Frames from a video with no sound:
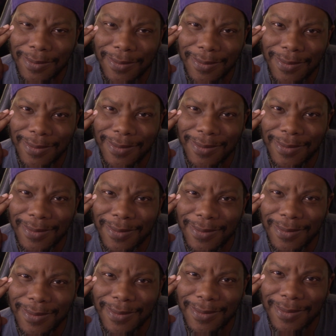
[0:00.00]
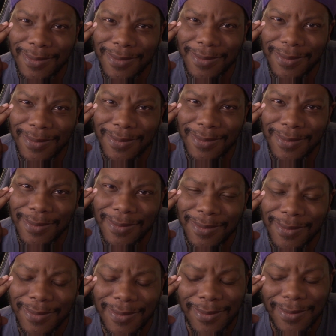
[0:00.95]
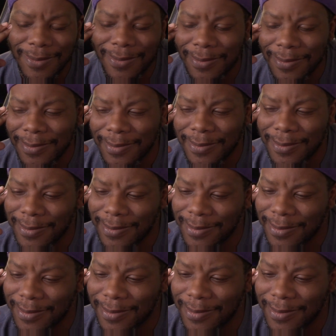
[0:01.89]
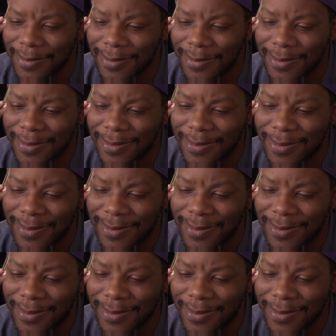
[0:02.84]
Nothing is said.